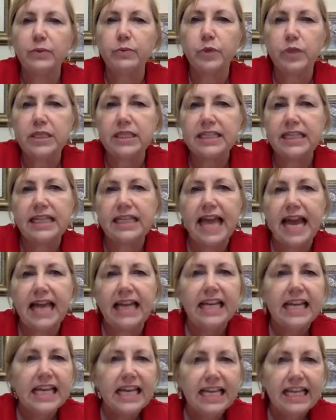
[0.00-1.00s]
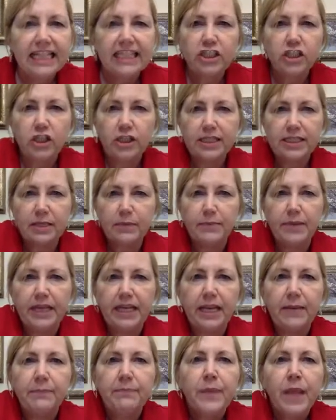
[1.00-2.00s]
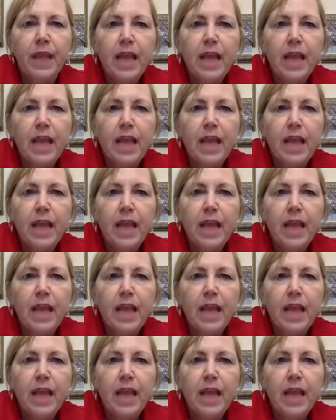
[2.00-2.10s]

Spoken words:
and we'll see that in just a minute.